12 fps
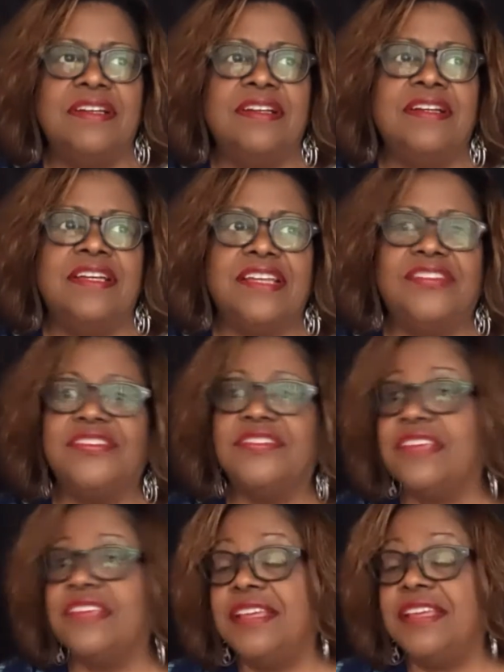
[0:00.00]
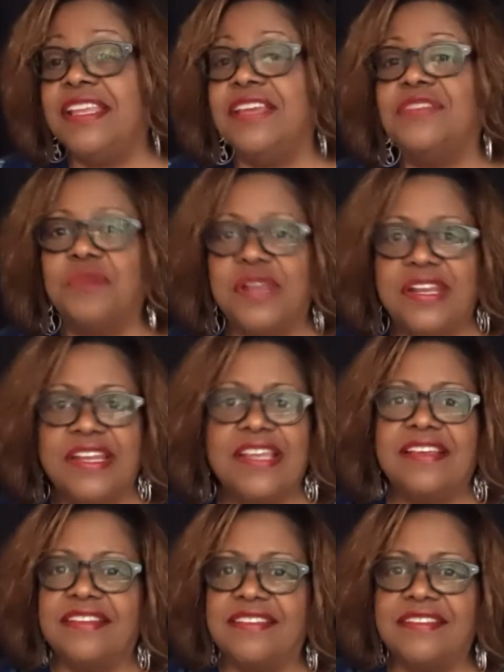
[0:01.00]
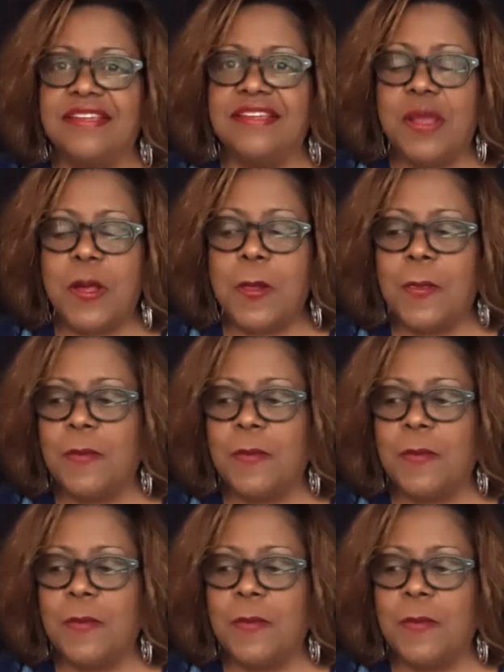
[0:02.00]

it just it, it is what it is, you know.